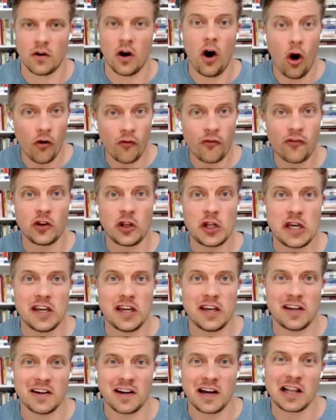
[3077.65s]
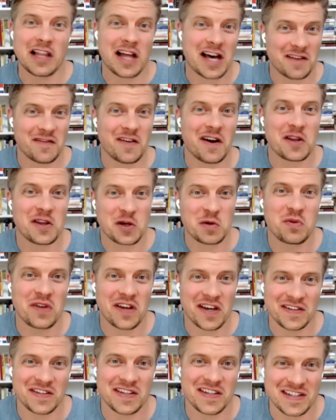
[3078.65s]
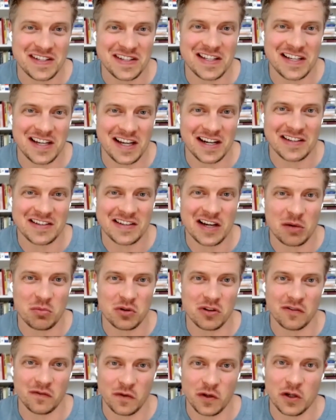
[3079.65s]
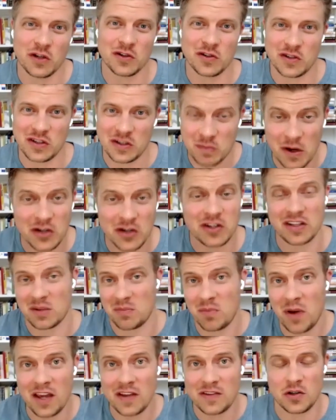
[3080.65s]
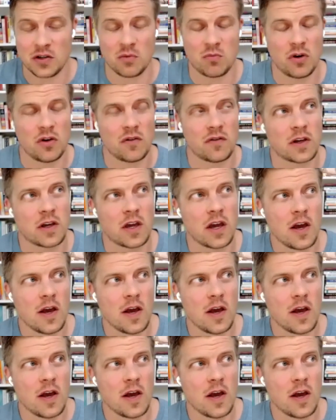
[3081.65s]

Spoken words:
hopefully a lot of other places in the next couple of years, especially at the pace you're moving,